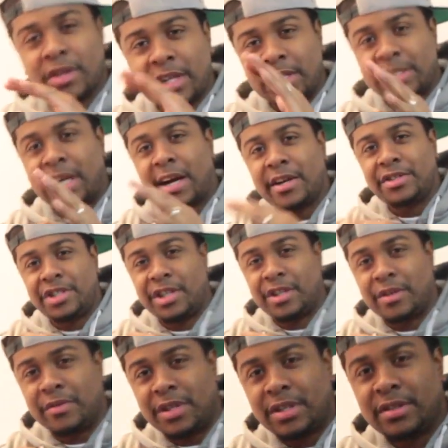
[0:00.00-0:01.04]
entire G
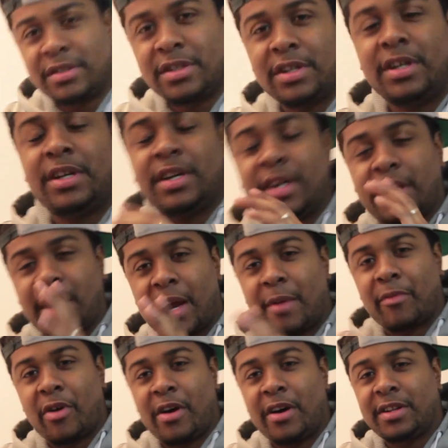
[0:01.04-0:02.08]
Unit,
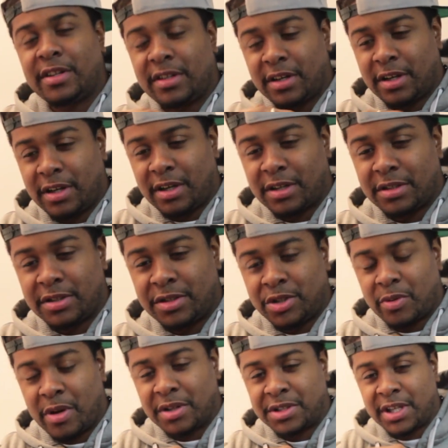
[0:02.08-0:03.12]
Cameron,
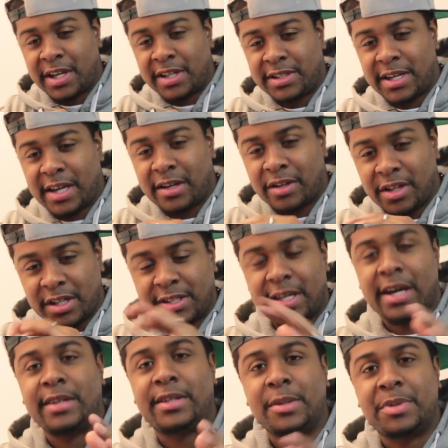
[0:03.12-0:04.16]
Joel Santana, the
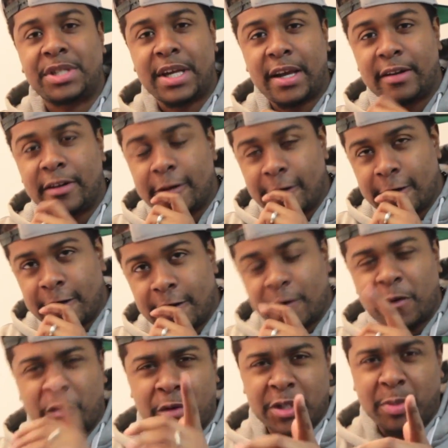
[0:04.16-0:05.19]
entire Dipset,
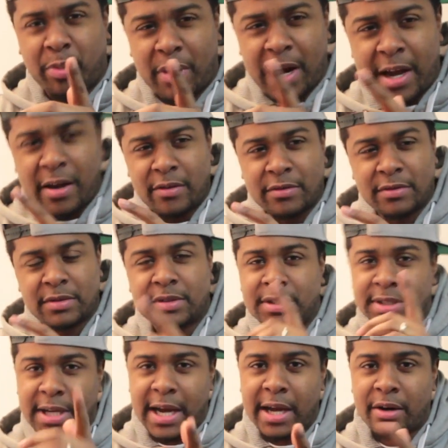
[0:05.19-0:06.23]
Chris Brown,
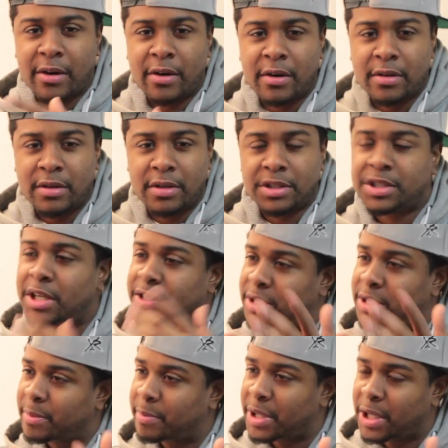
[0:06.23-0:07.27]
Tiger, Justin